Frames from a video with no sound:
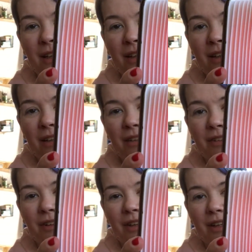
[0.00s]
not
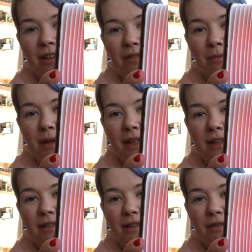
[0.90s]
dark enough, but
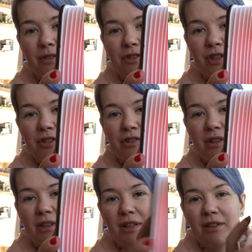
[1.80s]
it's even
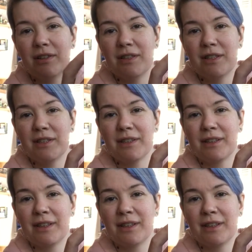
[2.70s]
changing colors,